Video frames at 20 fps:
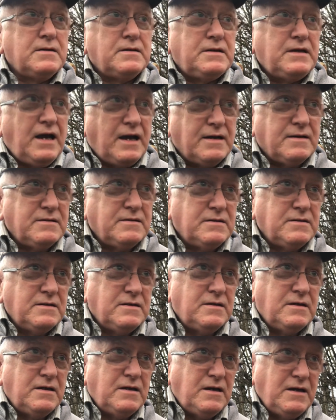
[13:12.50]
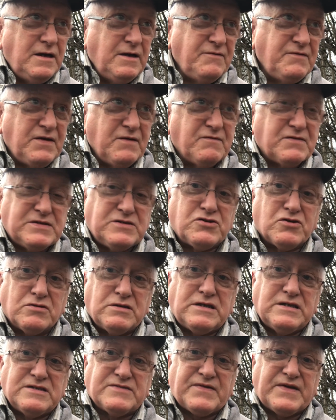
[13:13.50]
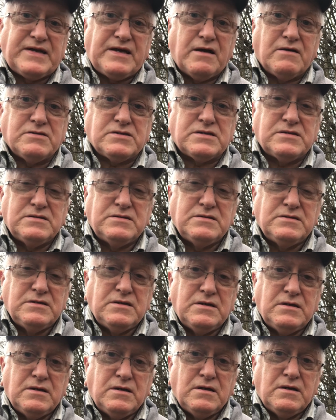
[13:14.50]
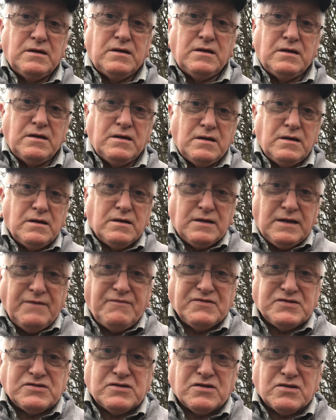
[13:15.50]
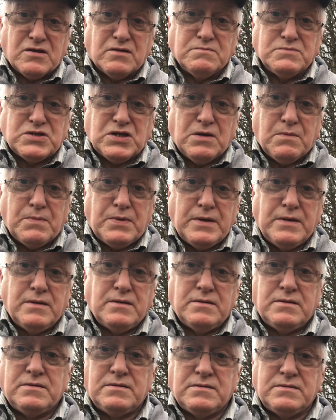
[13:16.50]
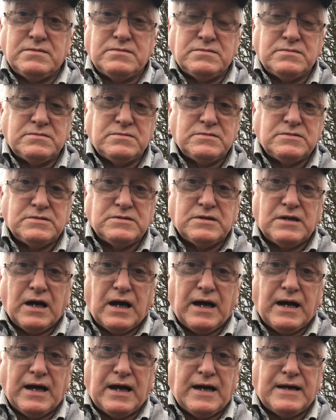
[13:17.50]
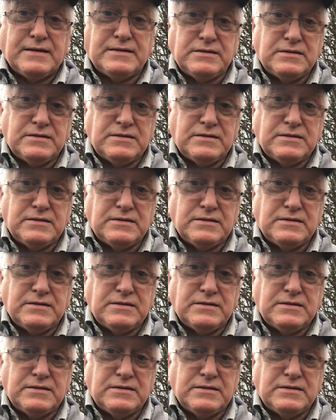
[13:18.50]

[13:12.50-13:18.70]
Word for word: yeah, if you've enjoyed these videos, give us a thumbs up. Uh,